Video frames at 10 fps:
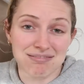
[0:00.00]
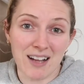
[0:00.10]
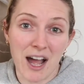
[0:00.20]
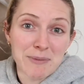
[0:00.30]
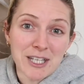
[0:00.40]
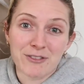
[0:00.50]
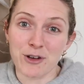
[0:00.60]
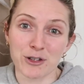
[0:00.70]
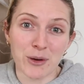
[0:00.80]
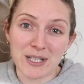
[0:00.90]
I mean, I've
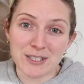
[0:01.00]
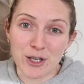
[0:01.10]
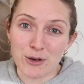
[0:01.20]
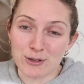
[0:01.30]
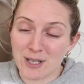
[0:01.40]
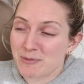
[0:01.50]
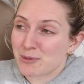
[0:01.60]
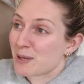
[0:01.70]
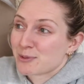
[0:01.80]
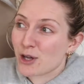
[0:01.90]
got no excuse.
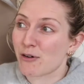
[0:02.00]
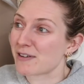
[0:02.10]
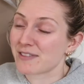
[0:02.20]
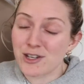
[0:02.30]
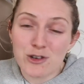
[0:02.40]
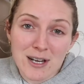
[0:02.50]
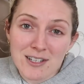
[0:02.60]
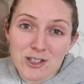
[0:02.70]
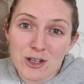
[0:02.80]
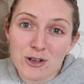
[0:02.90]
I'm sorry if that
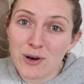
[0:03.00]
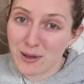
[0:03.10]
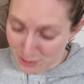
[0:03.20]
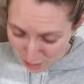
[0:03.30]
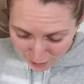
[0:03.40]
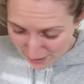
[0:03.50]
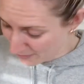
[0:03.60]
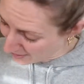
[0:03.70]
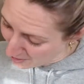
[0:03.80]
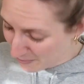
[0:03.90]
triggers you. I'm sorry if
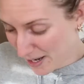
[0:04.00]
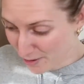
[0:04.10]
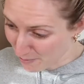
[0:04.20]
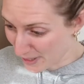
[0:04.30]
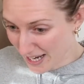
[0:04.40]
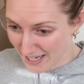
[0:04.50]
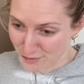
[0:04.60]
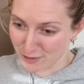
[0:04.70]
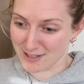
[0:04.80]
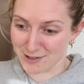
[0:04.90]
a cupcake on my head
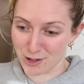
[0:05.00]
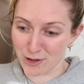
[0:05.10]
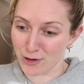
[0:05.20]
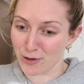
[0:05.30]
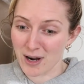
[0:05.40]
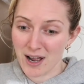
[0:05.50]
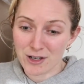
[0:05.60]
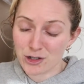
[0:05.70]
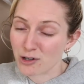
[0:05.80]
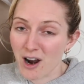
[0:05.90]
triggers you.
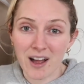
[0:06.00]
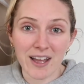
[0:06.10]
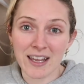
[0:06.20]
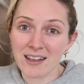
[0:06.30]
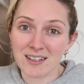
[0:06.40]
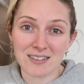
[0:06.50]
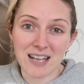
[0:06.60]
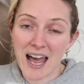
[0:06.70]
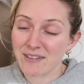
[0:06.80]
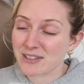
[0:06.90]
Try
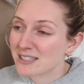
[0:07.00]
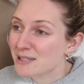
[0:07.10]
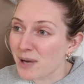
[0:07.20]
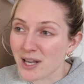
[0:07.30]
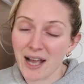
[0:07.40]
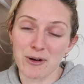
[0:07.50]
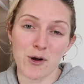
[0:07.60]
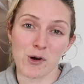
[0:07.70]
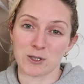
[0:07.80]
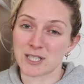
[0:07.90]
having to muck out
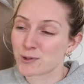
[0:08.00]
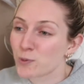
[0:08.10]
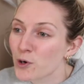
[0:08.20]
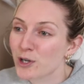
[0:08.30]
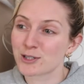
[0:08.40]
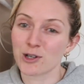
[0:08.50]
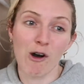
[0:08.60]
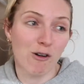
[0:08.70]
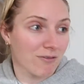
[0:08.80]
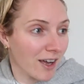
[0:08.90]
horses, walk a
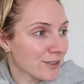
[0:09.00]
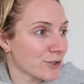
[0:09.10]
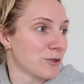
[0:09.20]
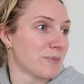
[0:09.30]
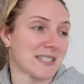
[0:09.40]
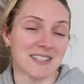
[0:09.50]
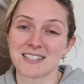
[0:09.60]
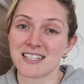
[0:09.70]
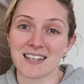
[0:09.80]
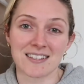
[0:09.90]
dog, run 2
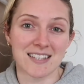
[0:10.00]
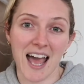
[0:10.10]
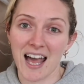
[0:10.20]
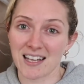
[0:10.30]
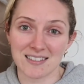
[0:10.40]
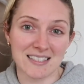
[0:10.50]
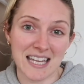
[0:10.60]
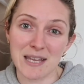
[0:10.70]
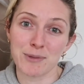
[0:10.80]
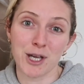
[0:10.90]
businesses and
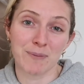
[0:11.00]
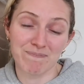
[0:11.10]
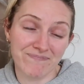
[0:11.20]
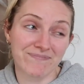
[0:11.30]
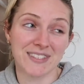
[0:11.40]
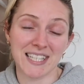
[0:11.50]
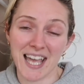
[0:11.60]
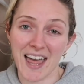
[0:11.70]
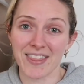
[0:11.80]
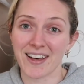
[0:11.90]
keep you
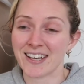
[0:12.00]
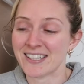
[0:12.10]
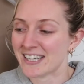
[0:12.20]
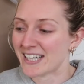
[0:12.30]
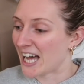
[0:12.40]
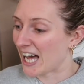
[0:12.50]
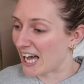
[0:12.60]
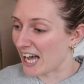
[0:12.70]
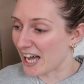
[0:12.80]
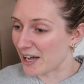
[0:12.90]
together.
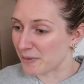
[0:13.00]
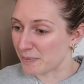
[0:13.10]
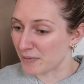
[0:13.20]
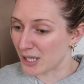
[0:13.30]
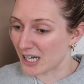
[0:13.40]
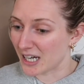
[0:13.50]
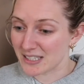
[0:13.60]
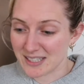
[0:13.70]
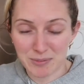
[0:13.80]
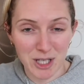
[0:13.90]

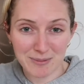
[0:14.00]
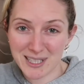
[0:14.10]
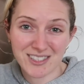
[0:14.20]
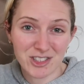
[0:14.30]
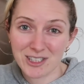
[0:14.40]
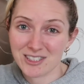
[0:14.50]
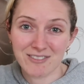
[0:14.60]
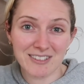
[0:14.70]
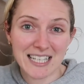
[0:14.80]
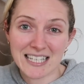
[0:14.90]
Sometimes it's just a
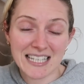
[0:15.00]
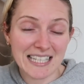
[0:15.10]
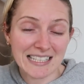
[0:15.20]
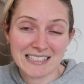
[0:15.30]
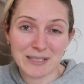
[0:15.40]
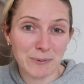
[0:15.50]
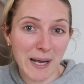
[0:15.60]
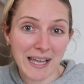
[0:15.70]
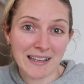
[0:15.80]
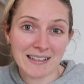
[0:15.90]
really easy
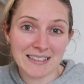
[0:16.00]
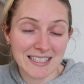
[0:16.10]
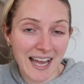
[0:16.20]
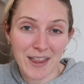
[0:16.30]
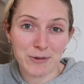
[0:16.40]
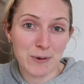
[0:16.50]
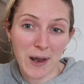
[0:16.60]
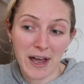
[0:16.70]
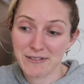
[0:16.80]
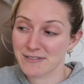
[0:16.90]
way to get through
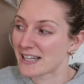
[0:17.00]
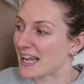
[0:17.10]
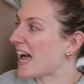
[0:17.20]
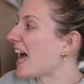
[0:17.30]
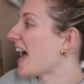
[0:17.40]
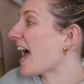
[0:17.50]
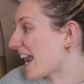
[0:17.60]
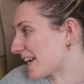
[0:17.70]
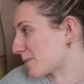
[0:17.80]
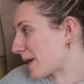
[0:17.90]
life.
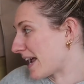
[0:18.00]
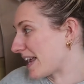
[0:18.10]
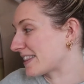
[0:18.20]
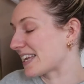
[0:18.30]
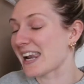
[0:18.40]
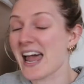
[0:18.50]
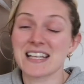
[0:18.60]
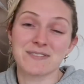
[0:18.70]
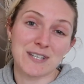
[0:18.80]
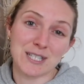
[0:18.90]
Anyway, the
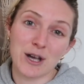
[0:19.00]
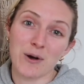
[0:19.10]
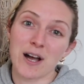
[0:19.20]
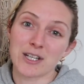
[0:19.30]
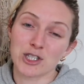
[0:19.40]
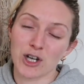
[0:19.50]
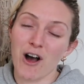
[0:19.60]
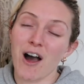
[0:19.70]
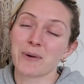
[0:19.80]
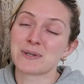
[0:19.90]
last video I
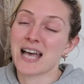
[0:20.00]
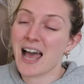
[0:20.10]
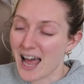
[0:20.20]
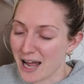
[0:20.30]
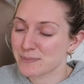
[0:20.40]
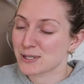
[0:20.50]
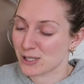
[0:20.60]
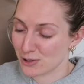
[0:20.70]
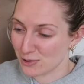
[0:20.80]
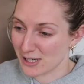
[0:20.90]
shot, I was
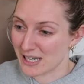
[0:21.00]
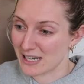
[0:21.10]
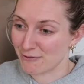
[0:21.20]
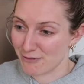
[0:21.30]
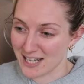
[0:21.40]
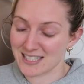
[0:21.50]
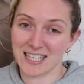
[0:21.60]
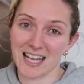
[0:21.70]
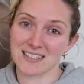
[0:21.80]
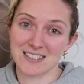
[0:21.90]
absolutely racing
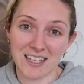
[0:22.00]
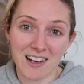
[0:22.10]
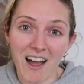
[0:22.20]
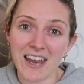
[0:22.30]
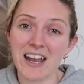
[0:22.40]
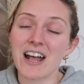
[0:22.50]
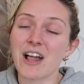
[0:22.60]
against the light.